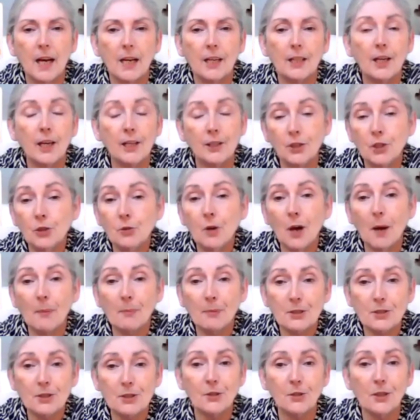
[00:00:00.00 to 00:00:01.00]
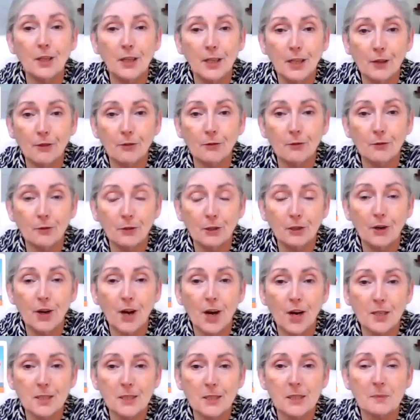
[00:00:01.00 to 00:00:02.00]
a new opportunity through your
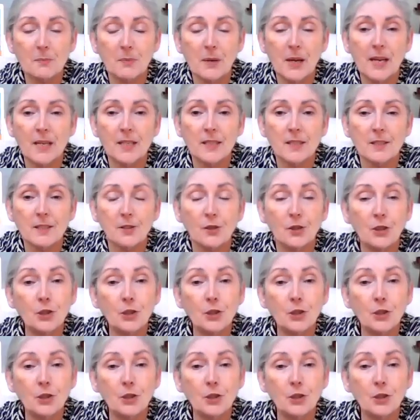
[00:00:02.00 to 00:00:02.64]
heart space.